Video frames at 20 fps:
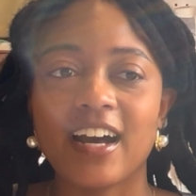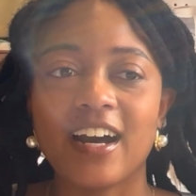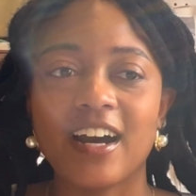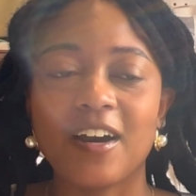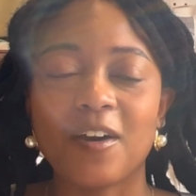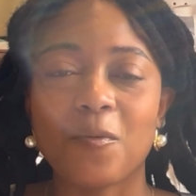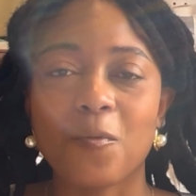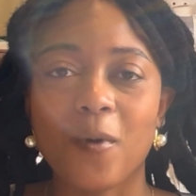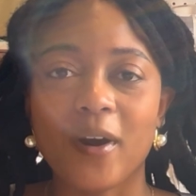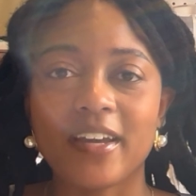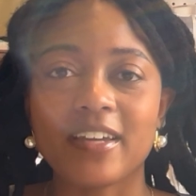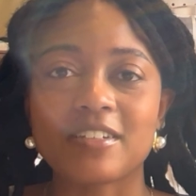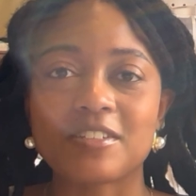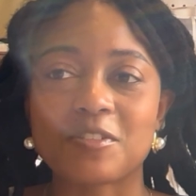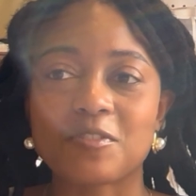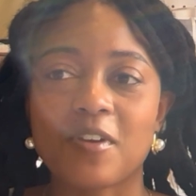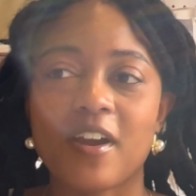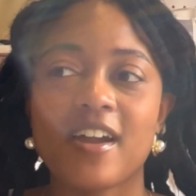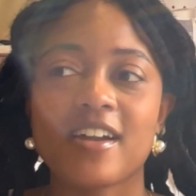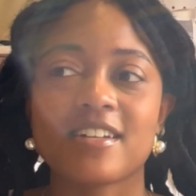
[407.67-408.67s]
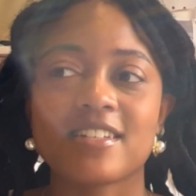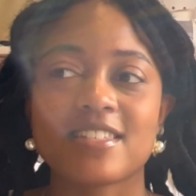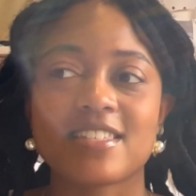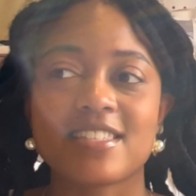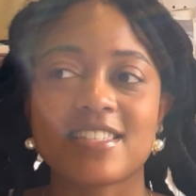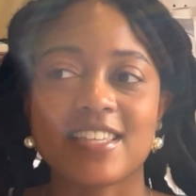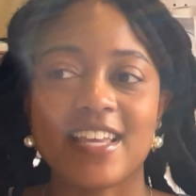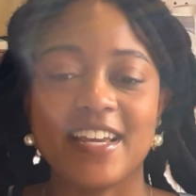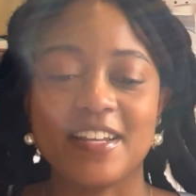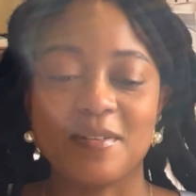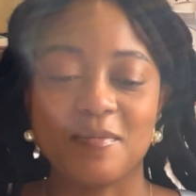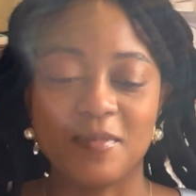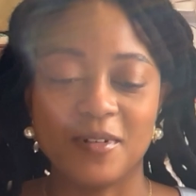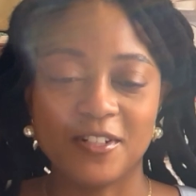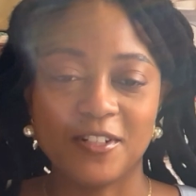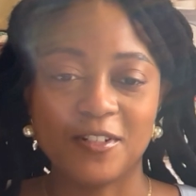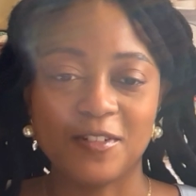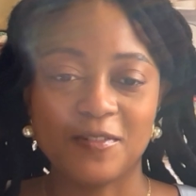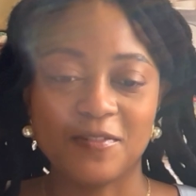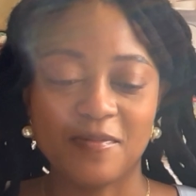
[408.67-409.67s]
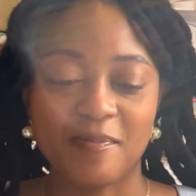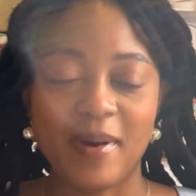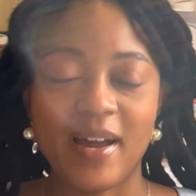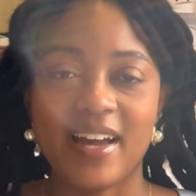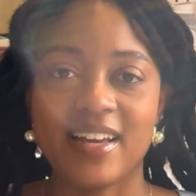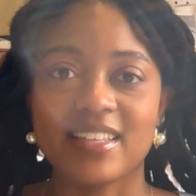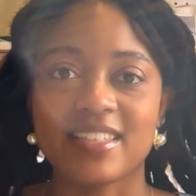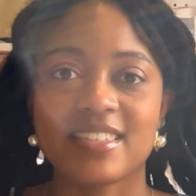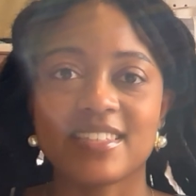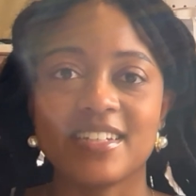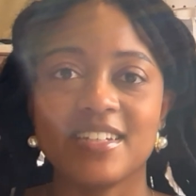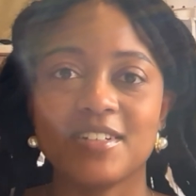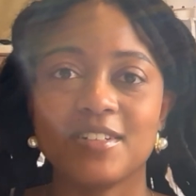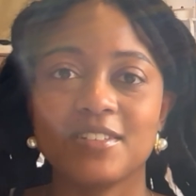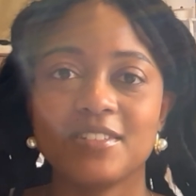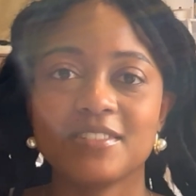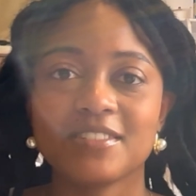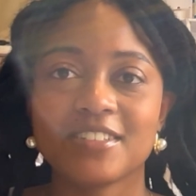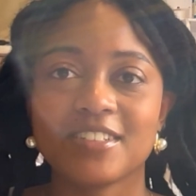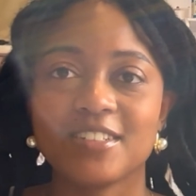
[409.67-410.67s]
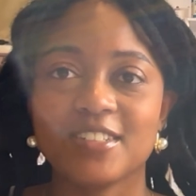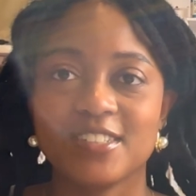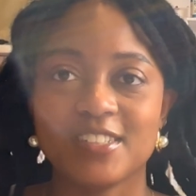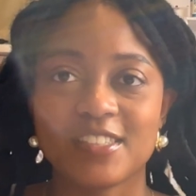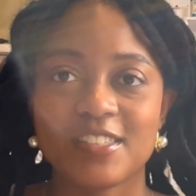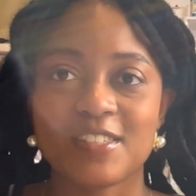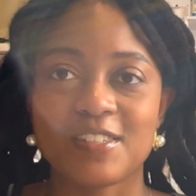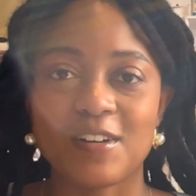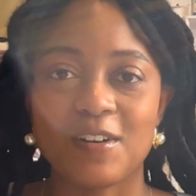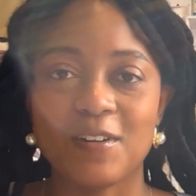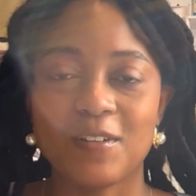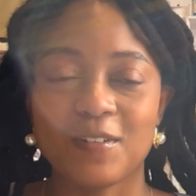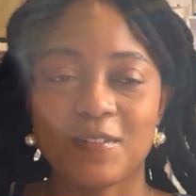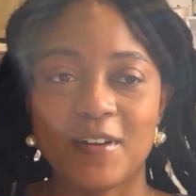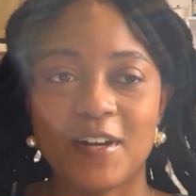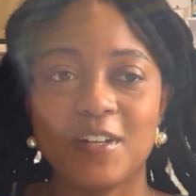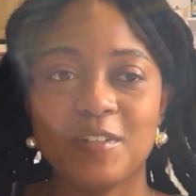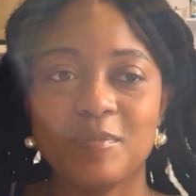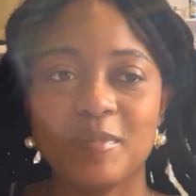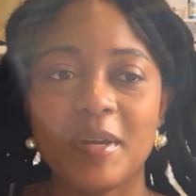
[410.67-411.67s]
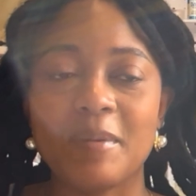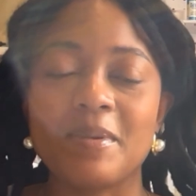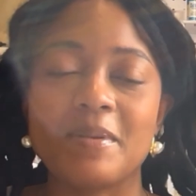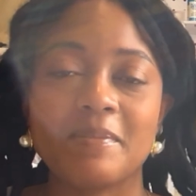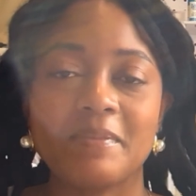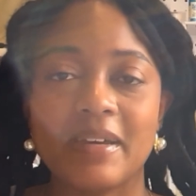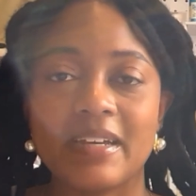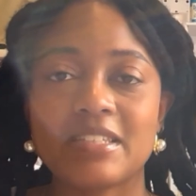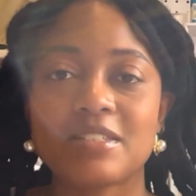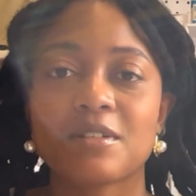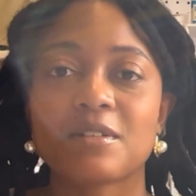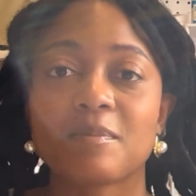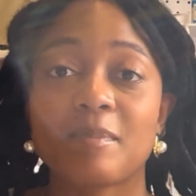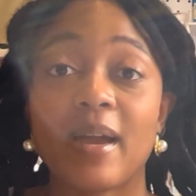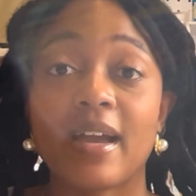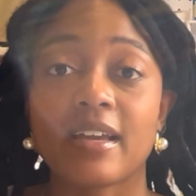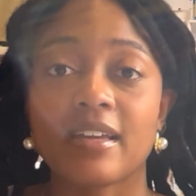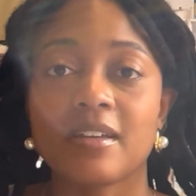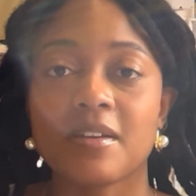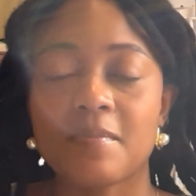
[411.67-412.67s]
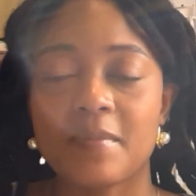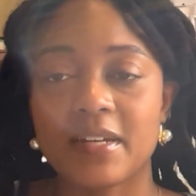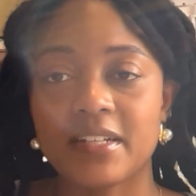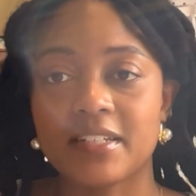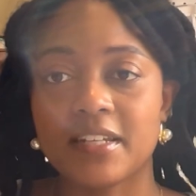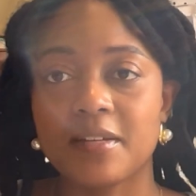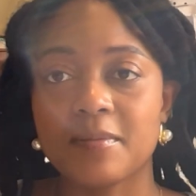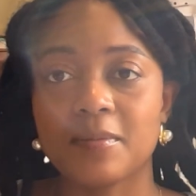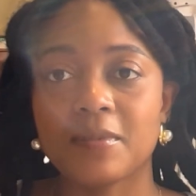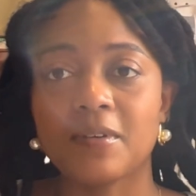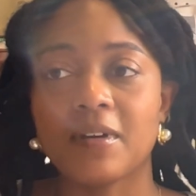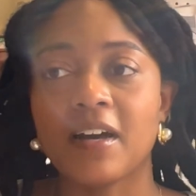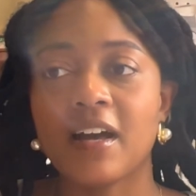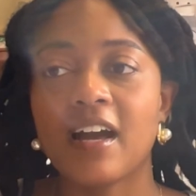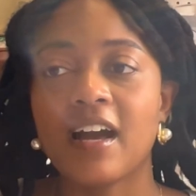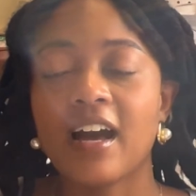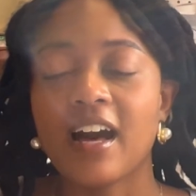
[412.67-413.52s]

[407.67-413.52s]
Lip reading: a white dress and a bunch of pastel goods all around me. I mean, I started packing up my table.